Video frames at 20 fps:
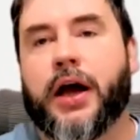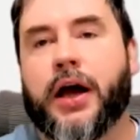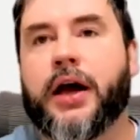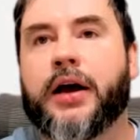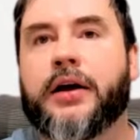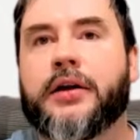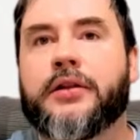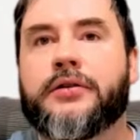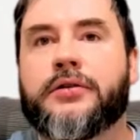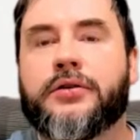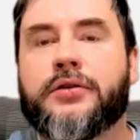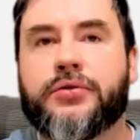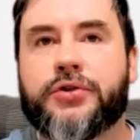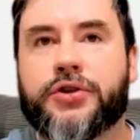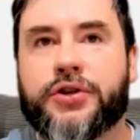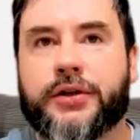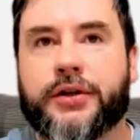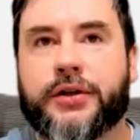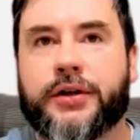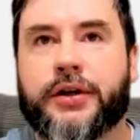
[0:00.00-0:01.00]
And
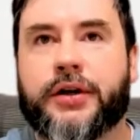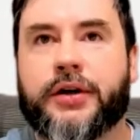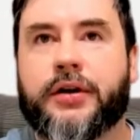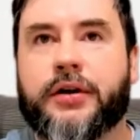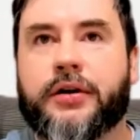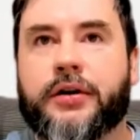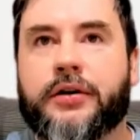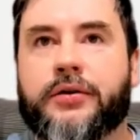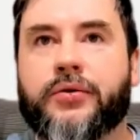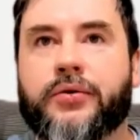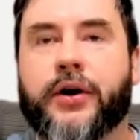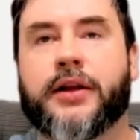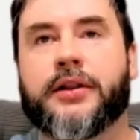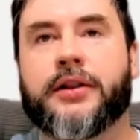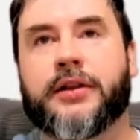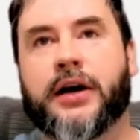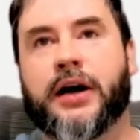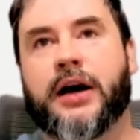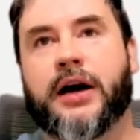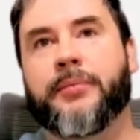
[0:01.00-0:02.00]
usually you
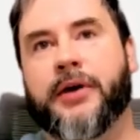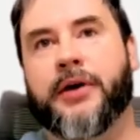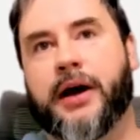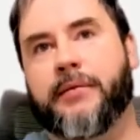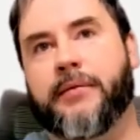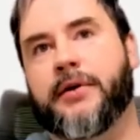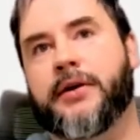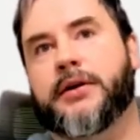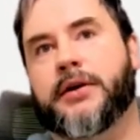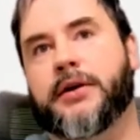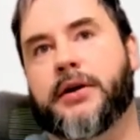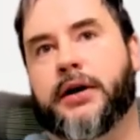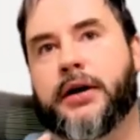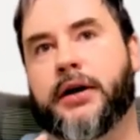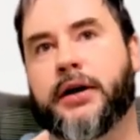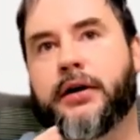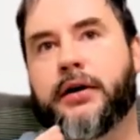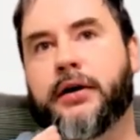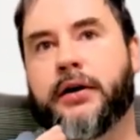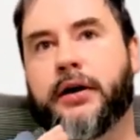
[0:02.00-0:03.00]
end up having
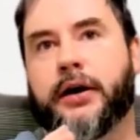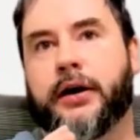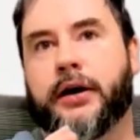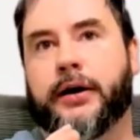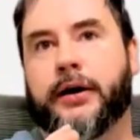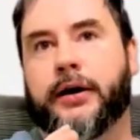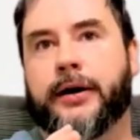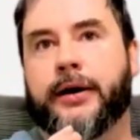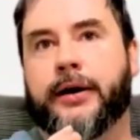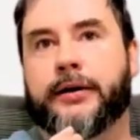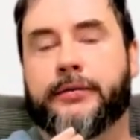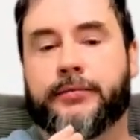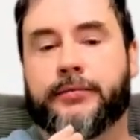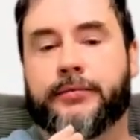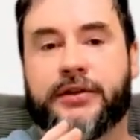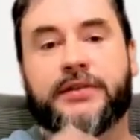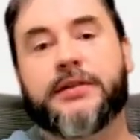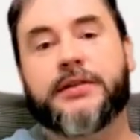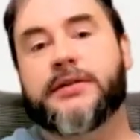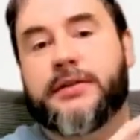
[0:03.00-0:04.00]
a
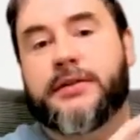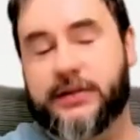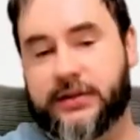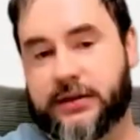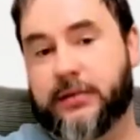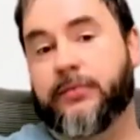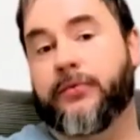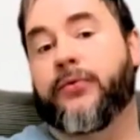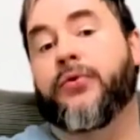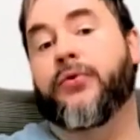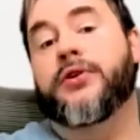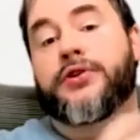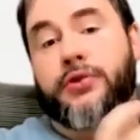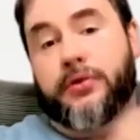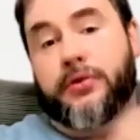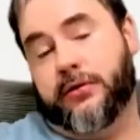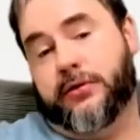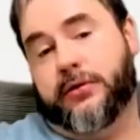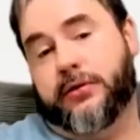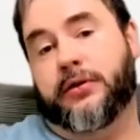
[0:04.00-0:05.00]
decent system for
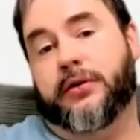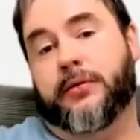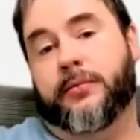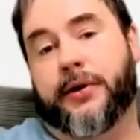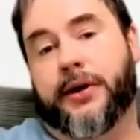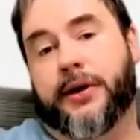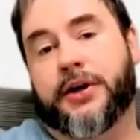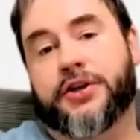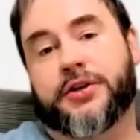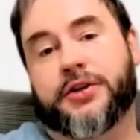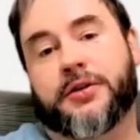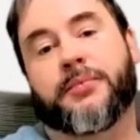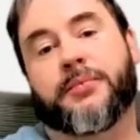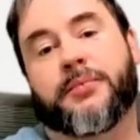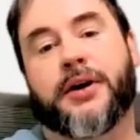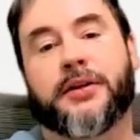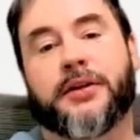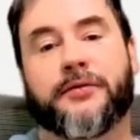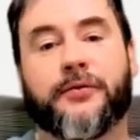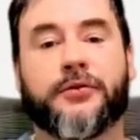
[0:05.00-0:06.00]
internal collaboration,
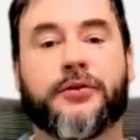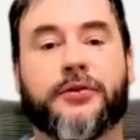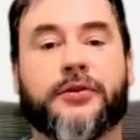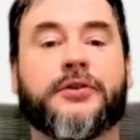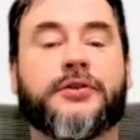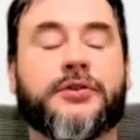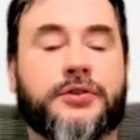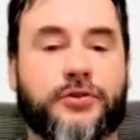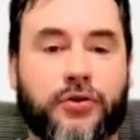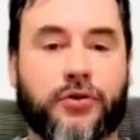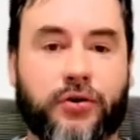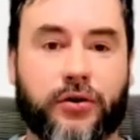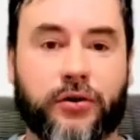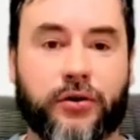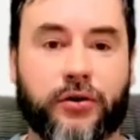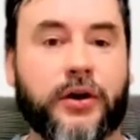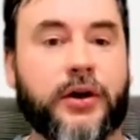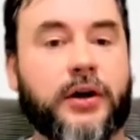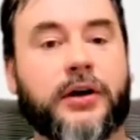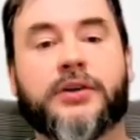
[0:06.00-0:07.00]
but for the
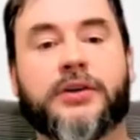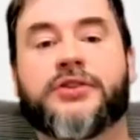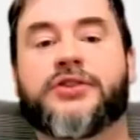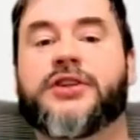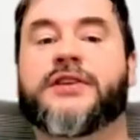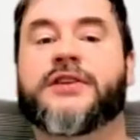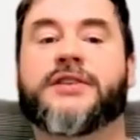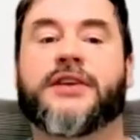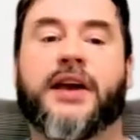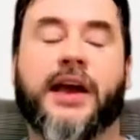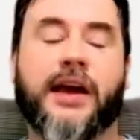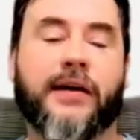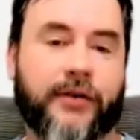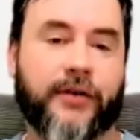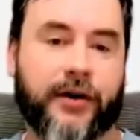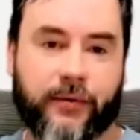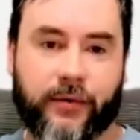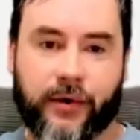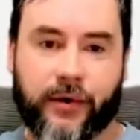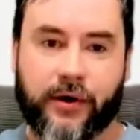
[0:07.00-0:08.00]
external, it's just
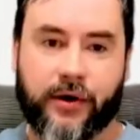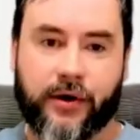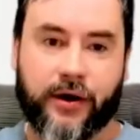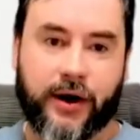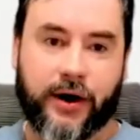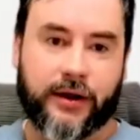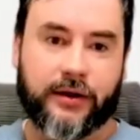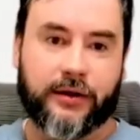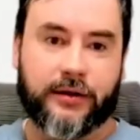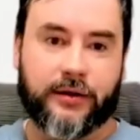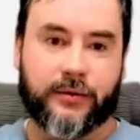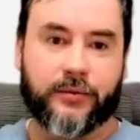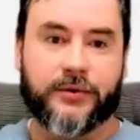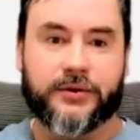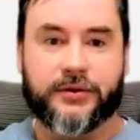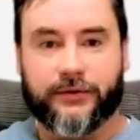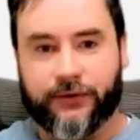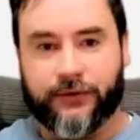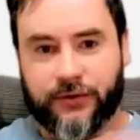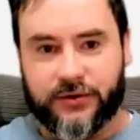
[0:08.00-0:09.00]
everywhere. And
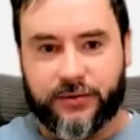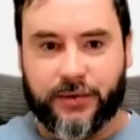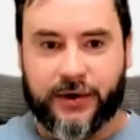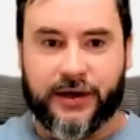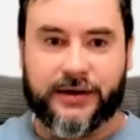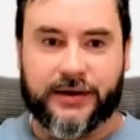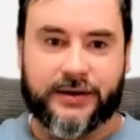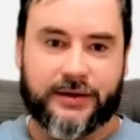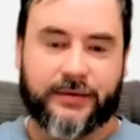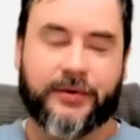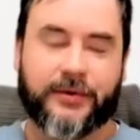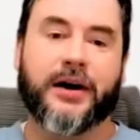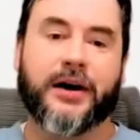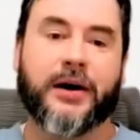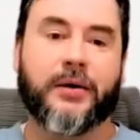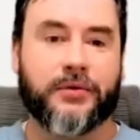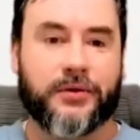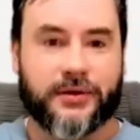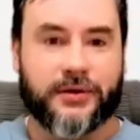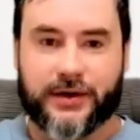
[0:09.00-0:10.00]
with the FuseBase, the way
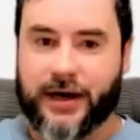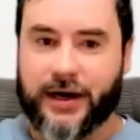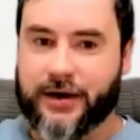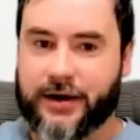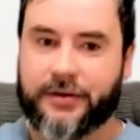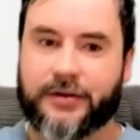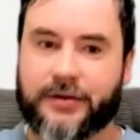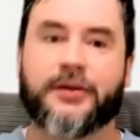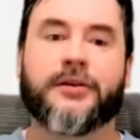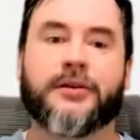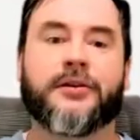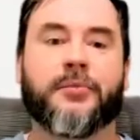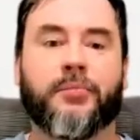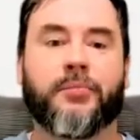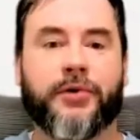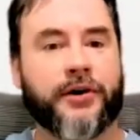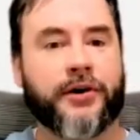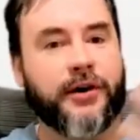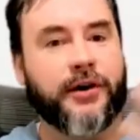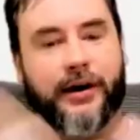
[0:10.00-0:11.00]
how we design it,
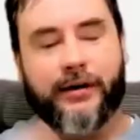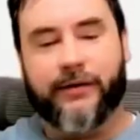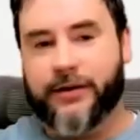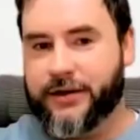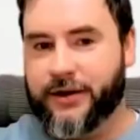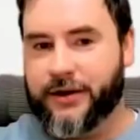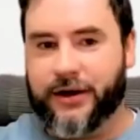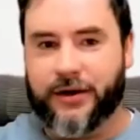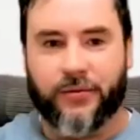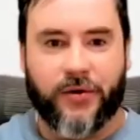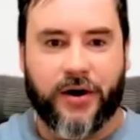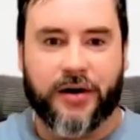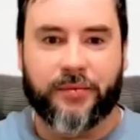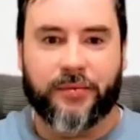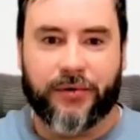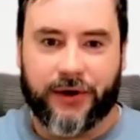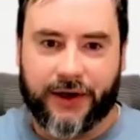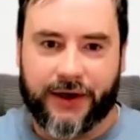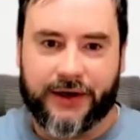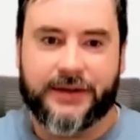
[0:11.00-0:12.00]
bring everything in
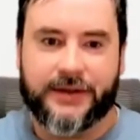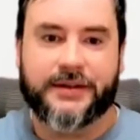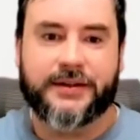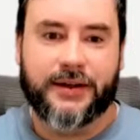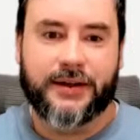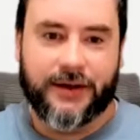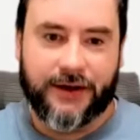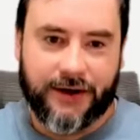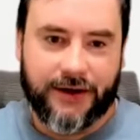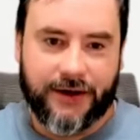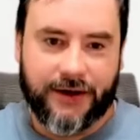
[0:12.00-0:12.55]
one place.